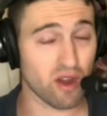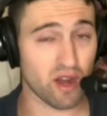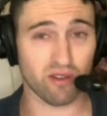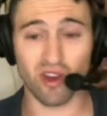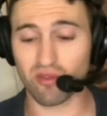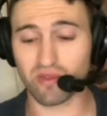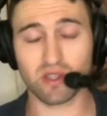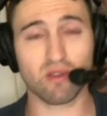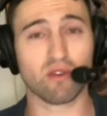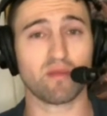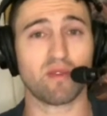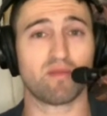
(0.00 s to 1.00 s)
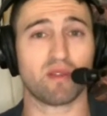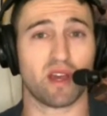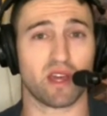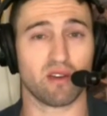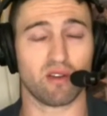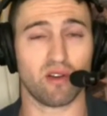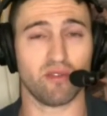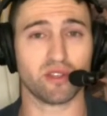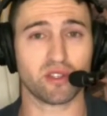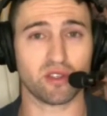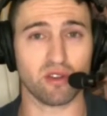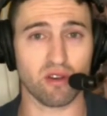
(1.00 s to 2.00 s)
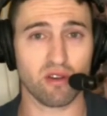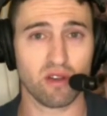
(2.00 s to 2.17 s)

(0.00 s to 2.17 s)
I don't know if he's going to be playing at all this year.